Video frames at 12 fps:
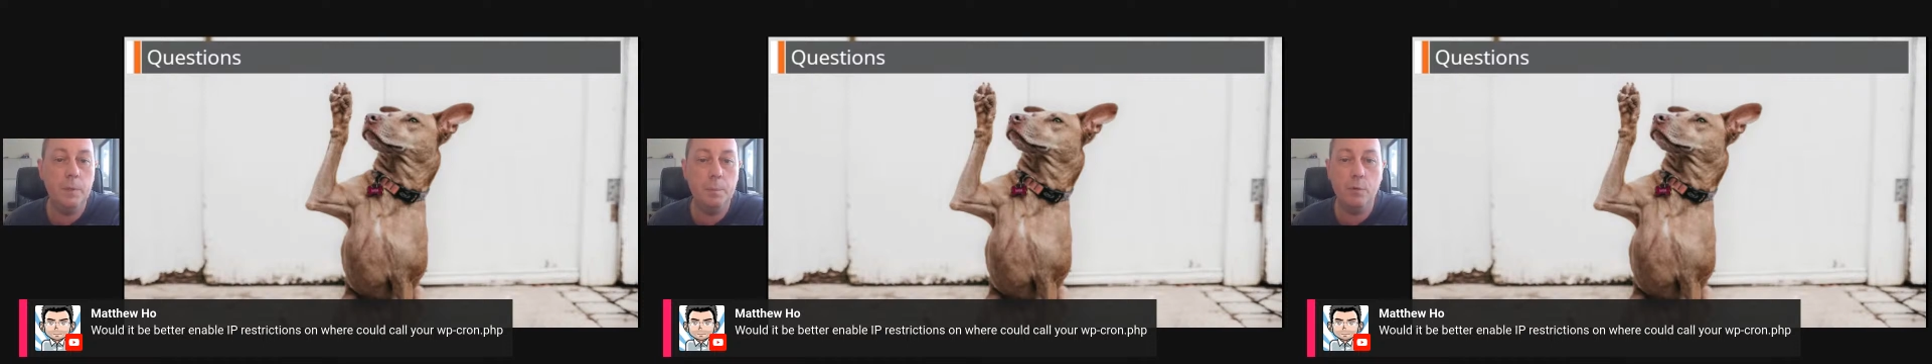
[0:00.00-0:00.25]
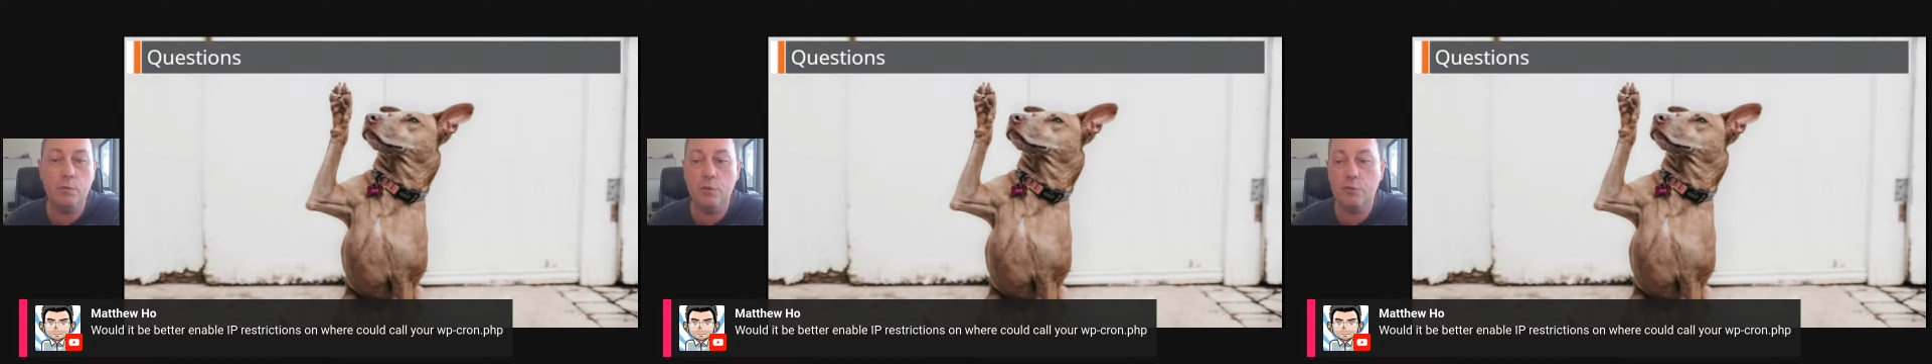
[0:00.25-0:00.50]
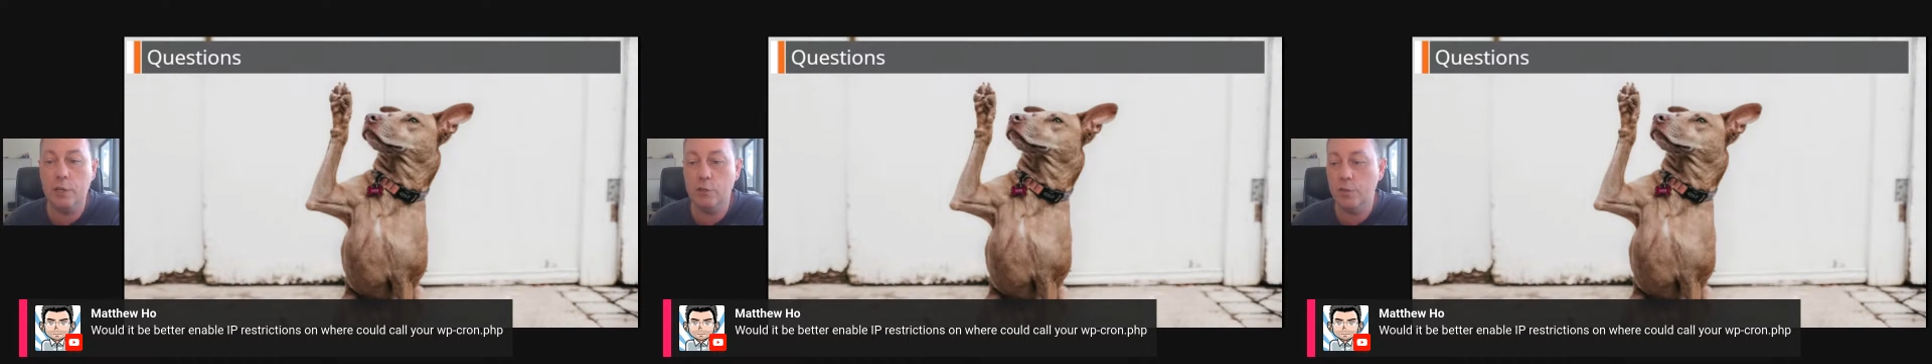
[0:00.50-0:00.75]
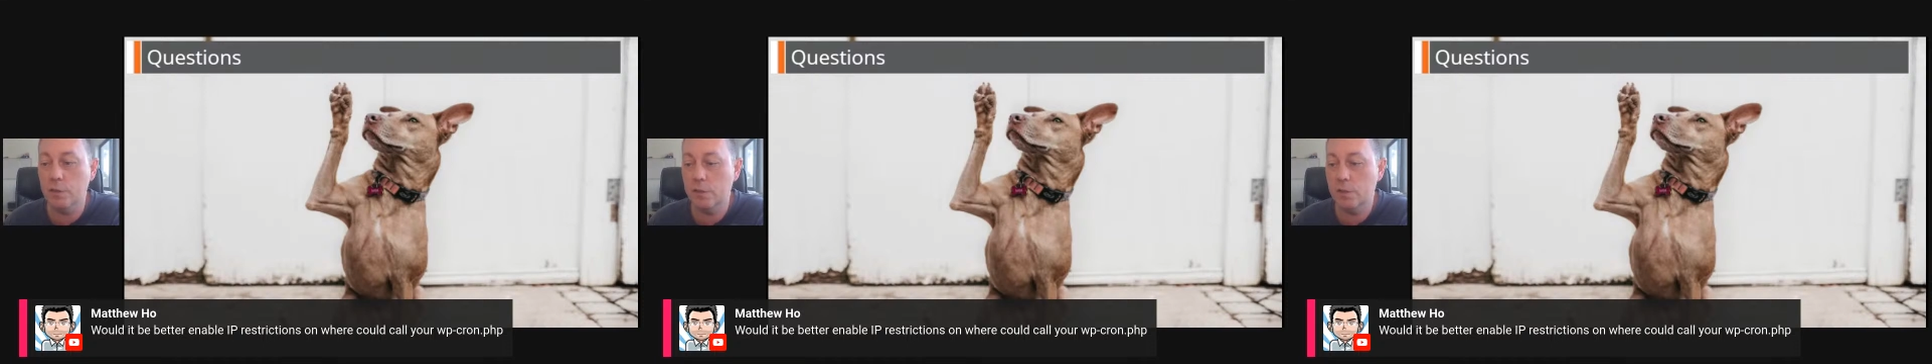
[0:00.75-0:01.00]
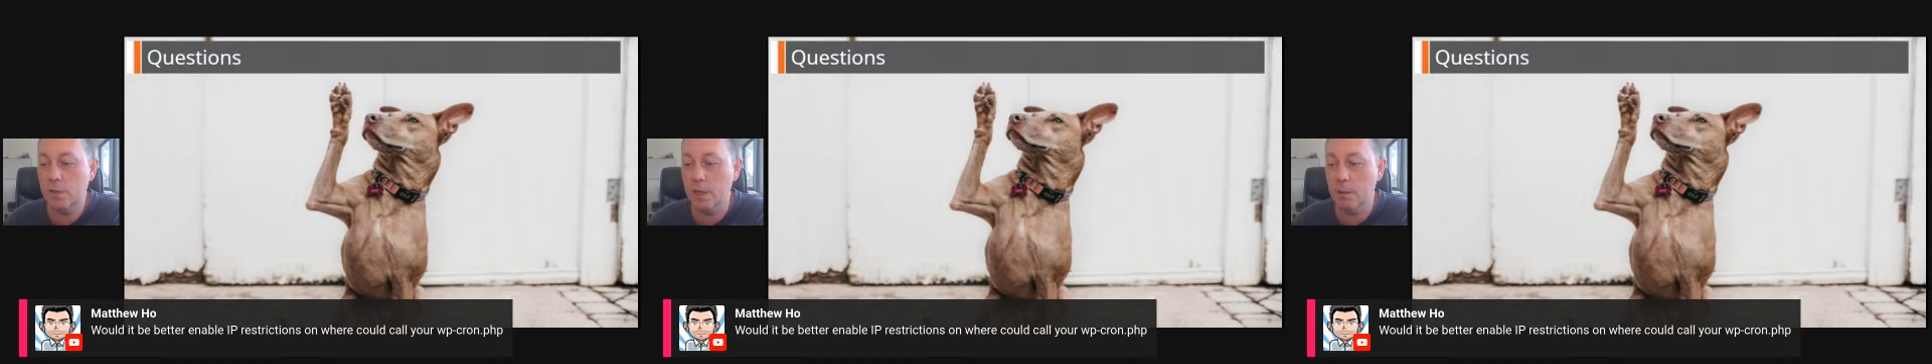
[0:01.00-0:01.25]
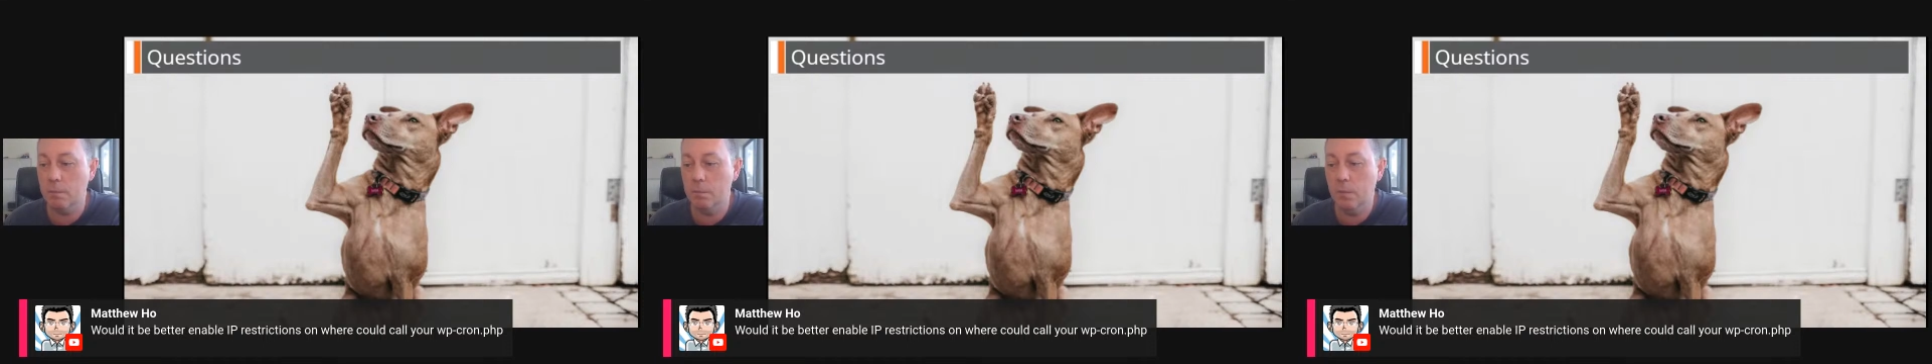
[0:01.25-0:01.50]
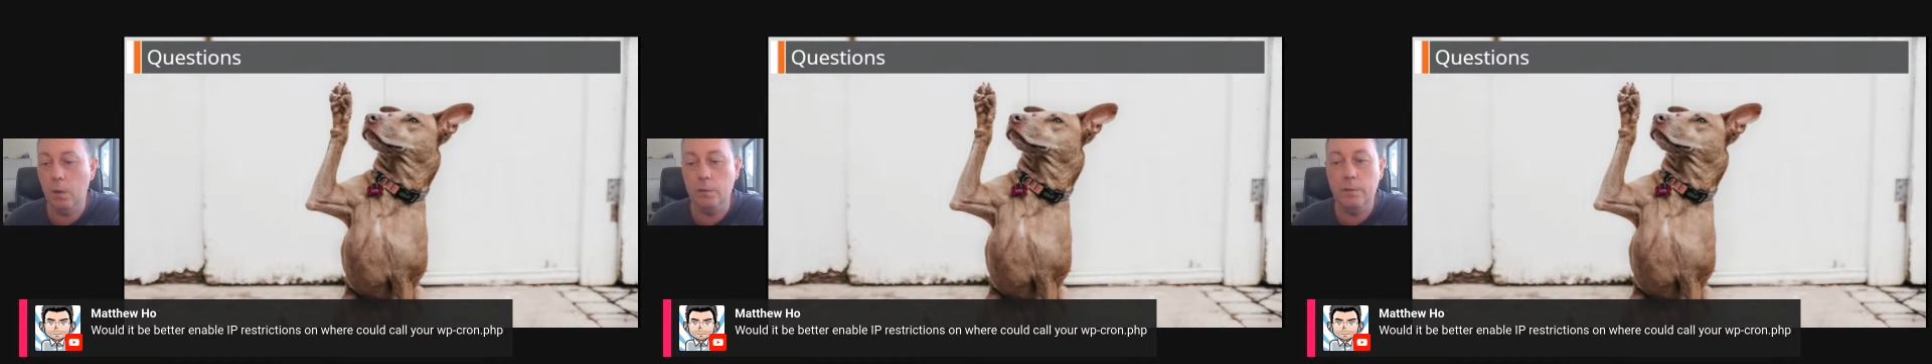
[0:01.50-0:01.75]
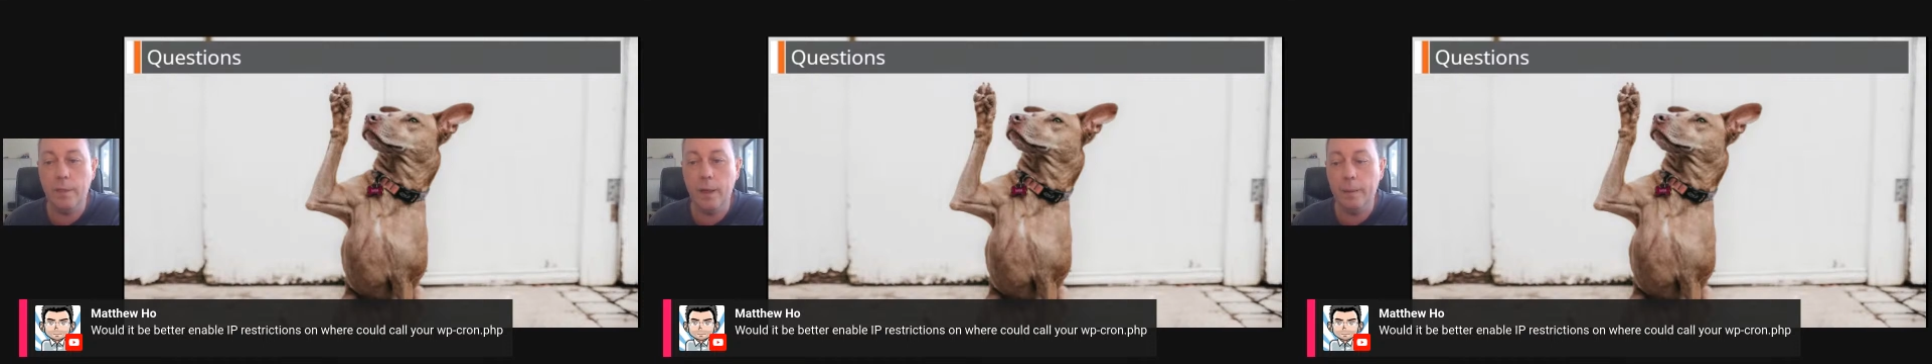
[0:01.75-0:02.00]
put restrictions
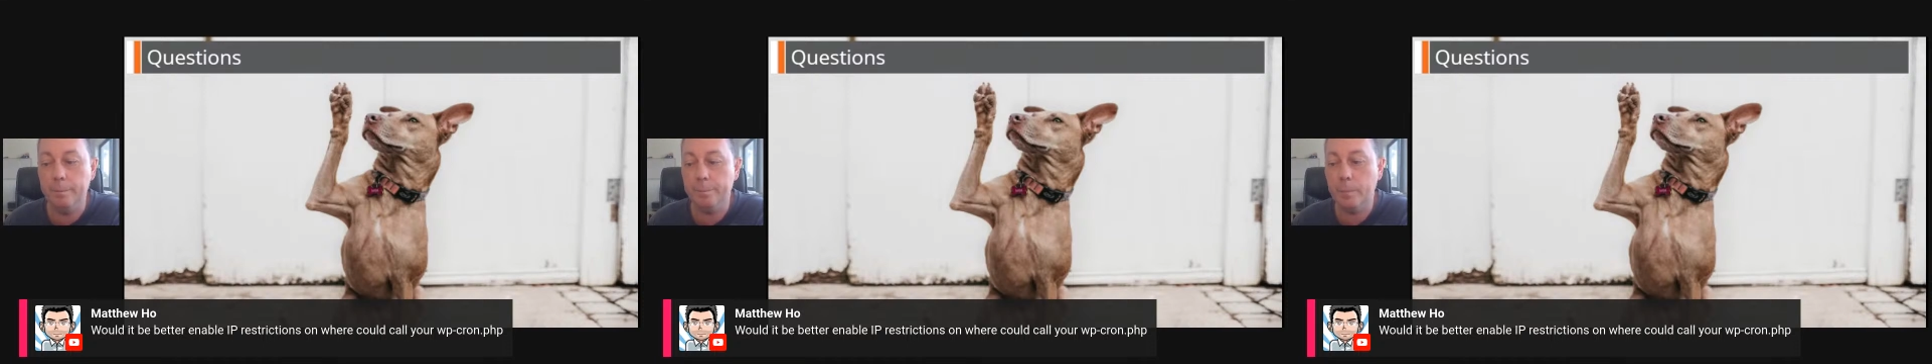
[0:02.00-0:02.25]
onto that.